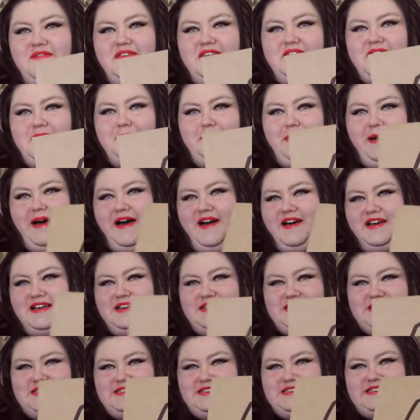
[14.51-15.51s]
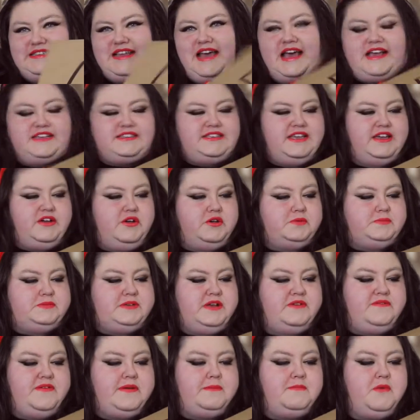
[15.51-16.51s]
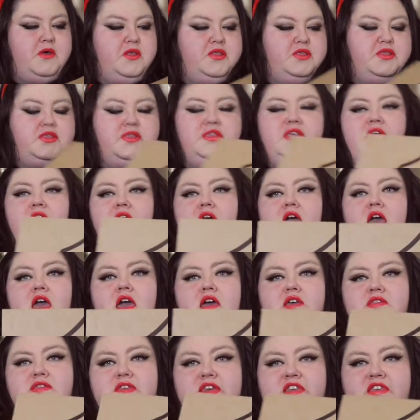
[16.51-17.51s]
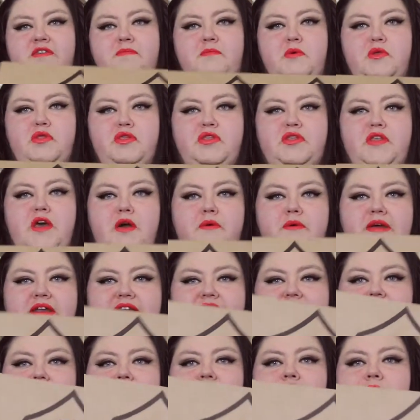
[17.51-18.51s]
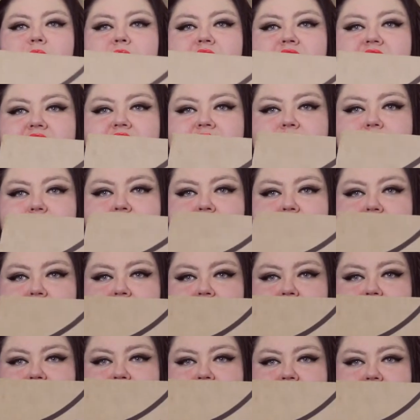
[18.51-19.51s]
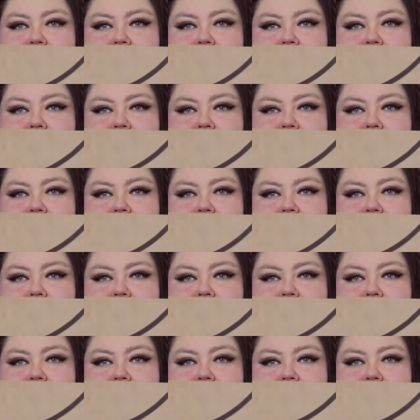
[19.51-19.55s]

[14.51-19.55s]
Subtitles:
is the box, as it comes every month. This month, though, it did come with a small